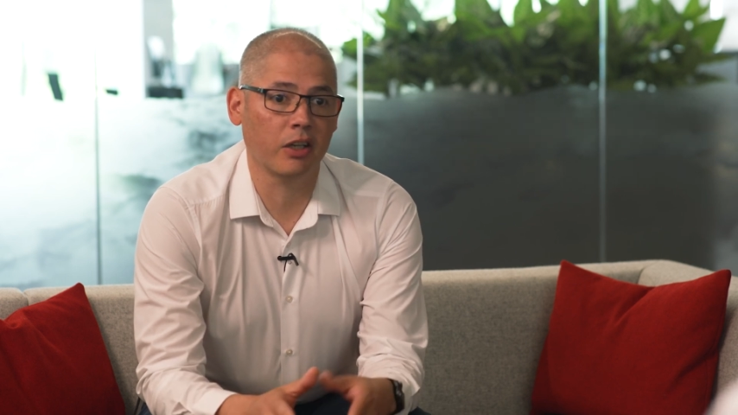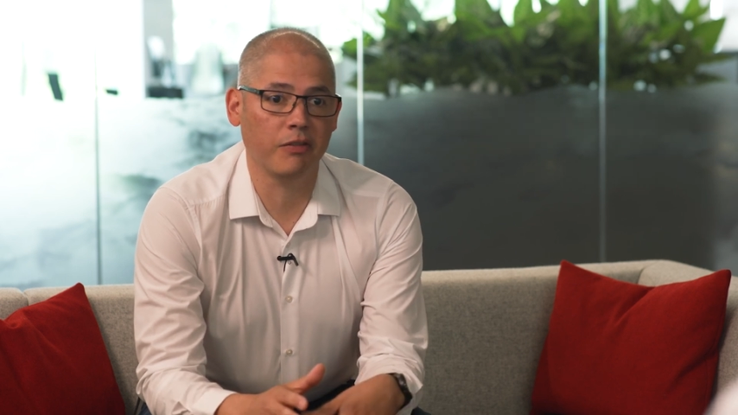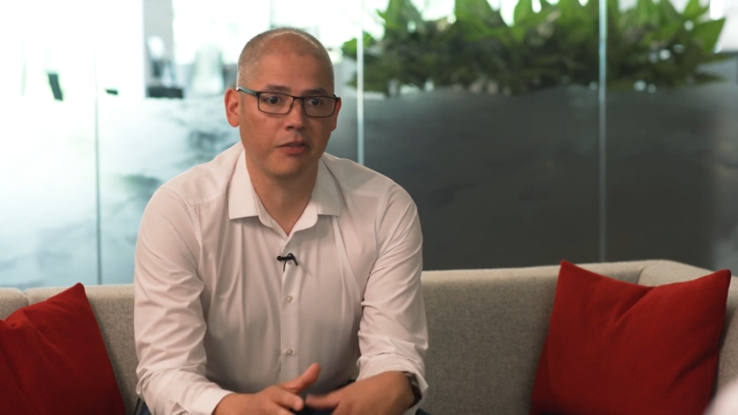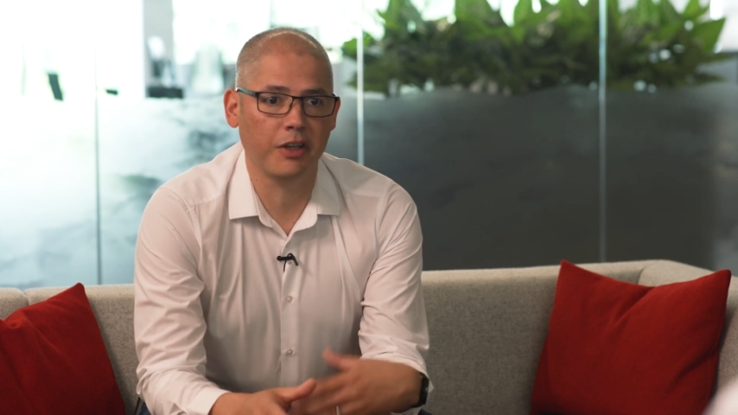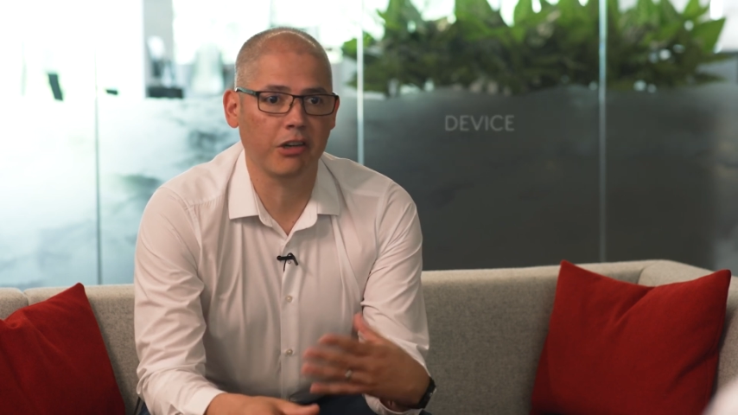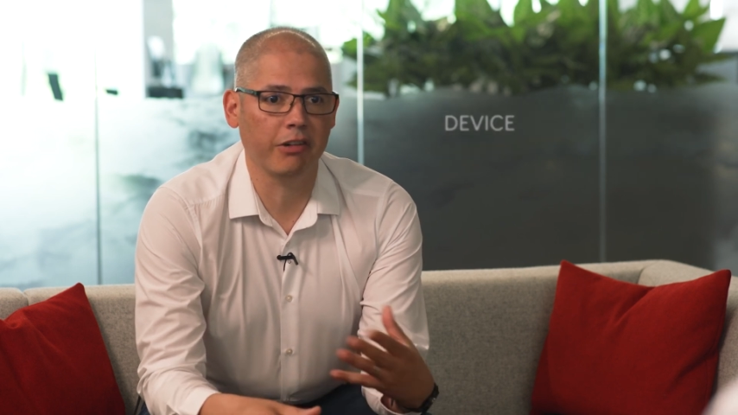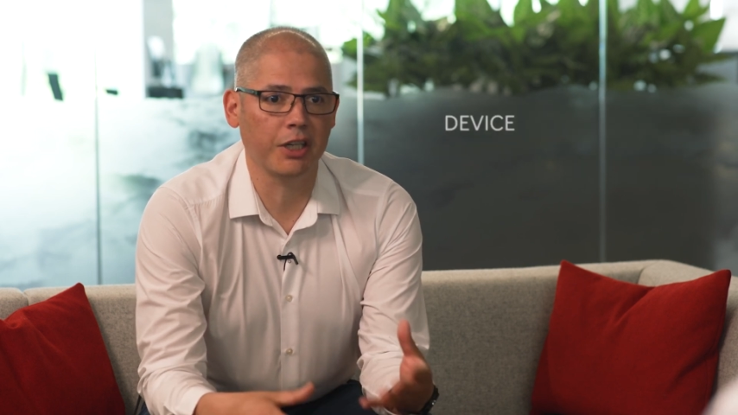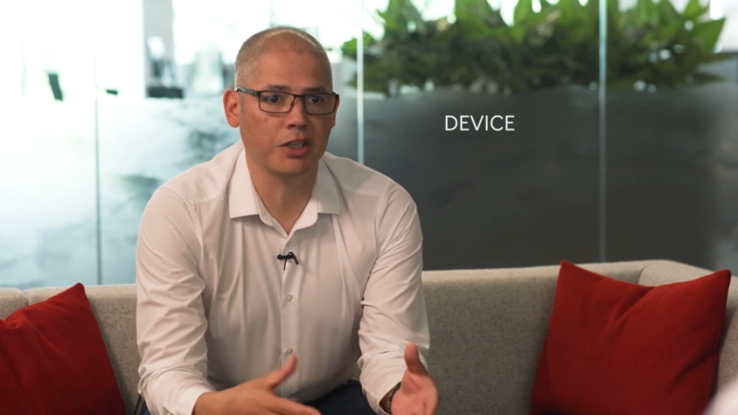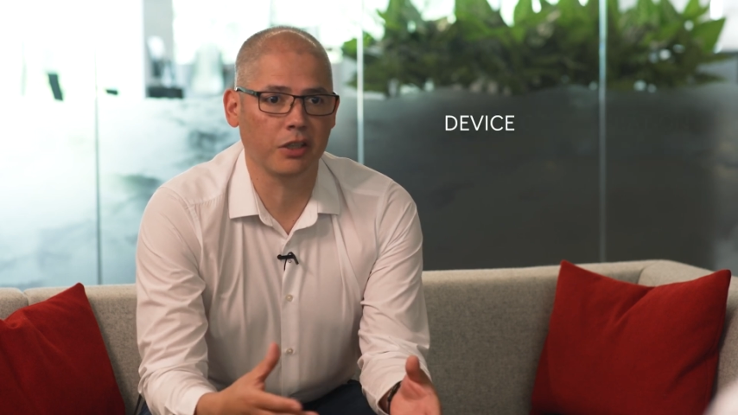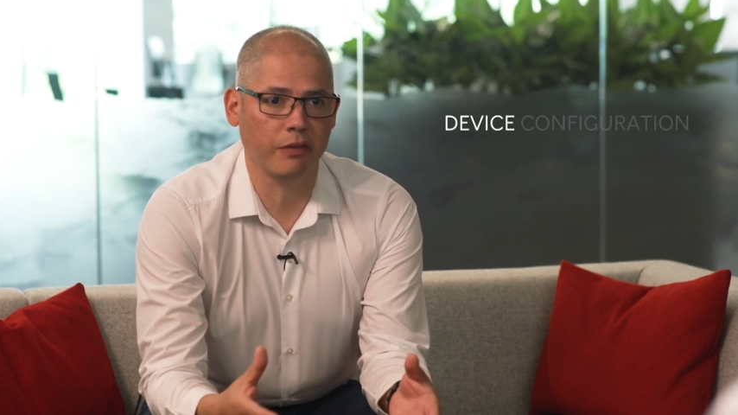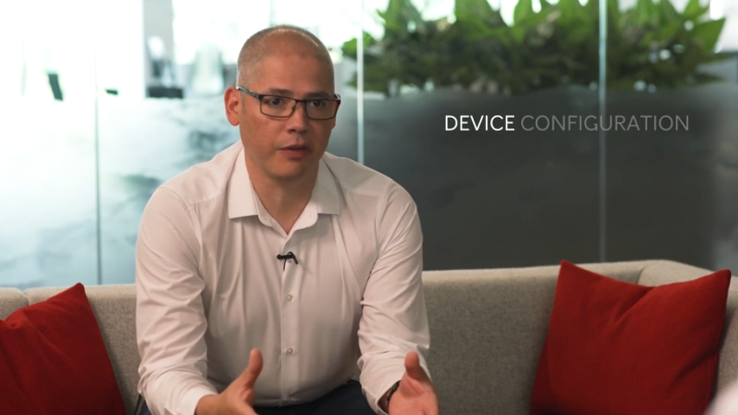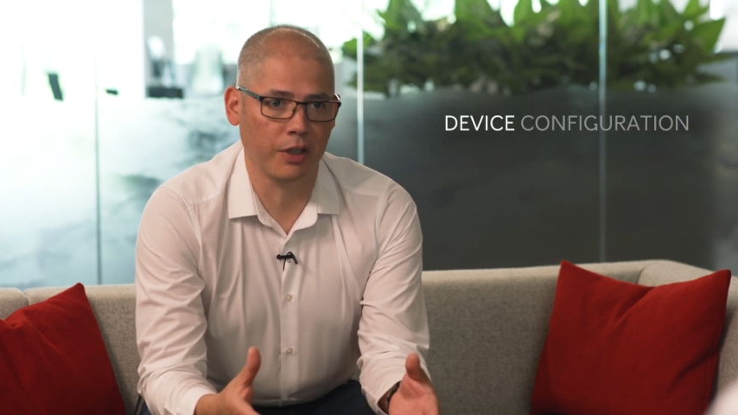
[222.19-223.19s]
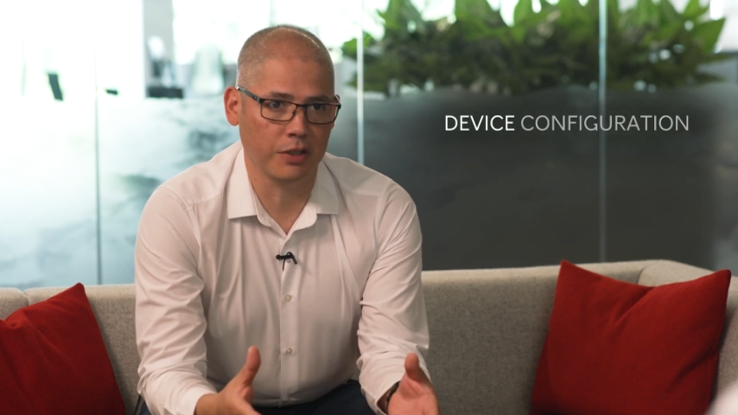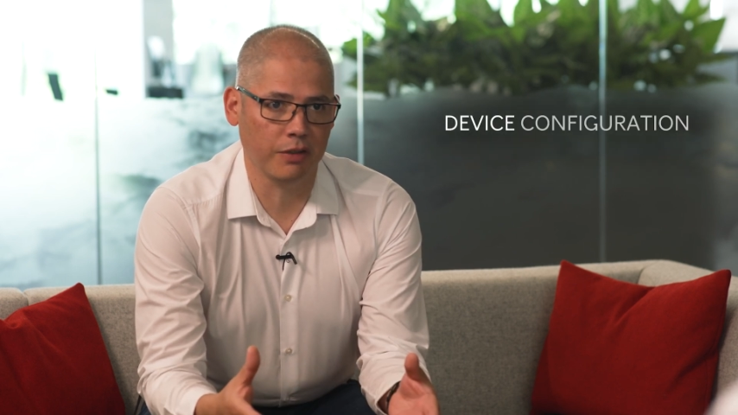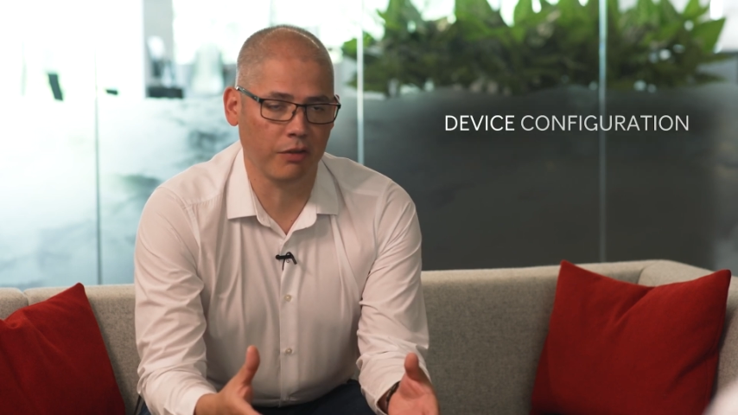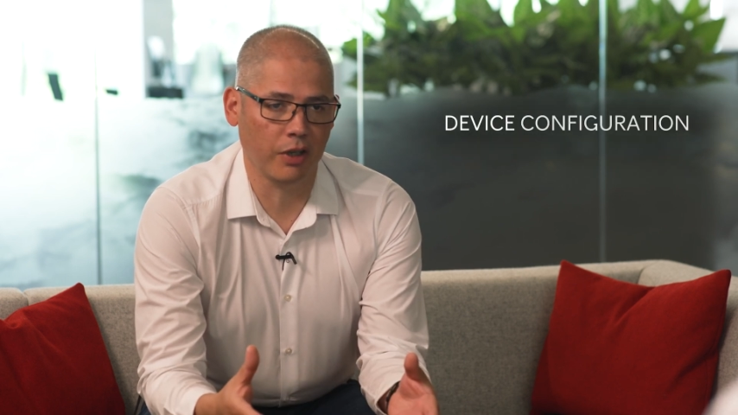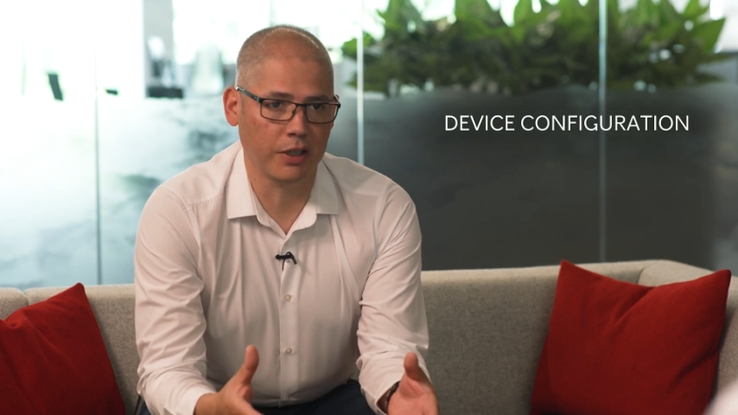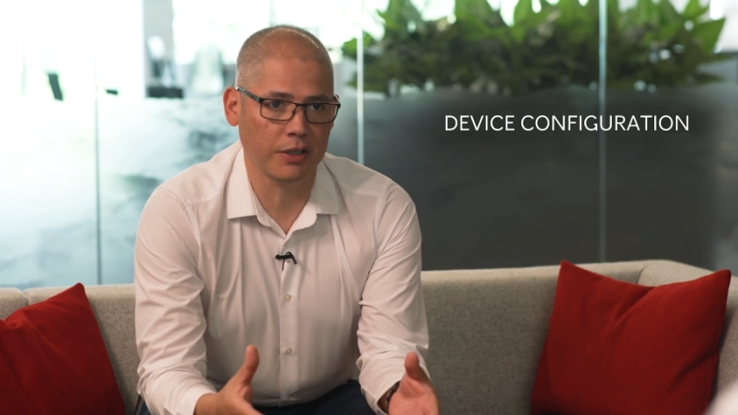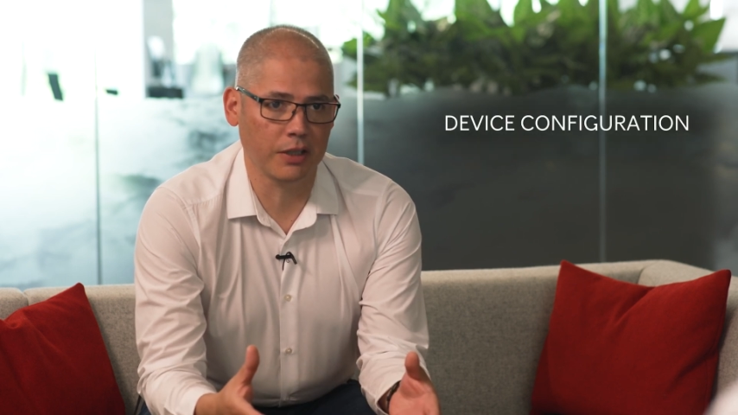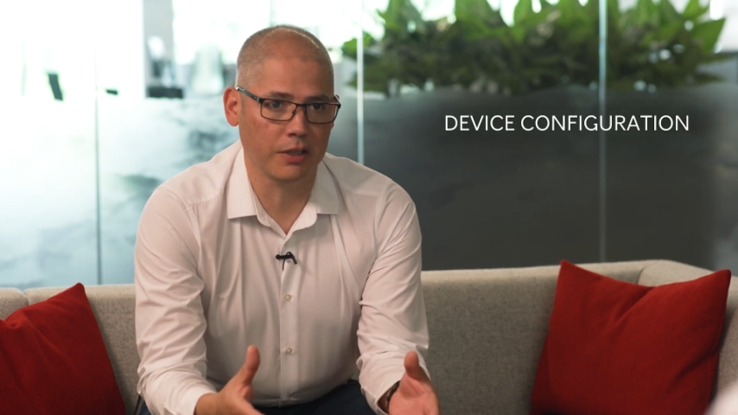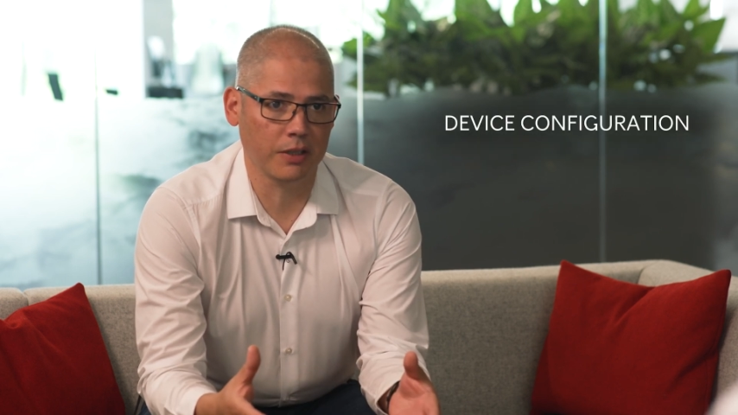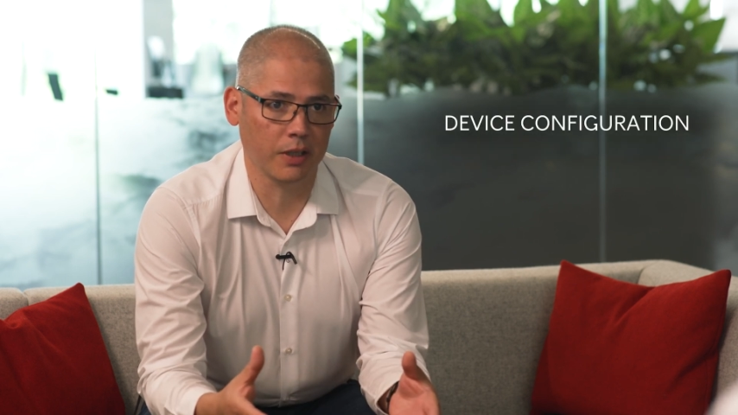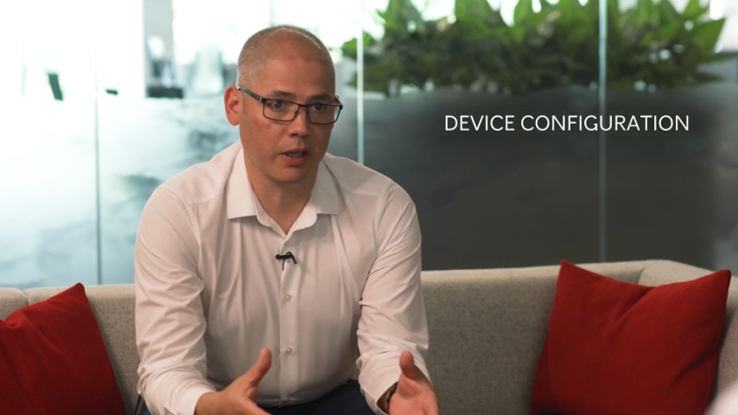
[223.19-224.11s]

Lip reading: configuration of those devices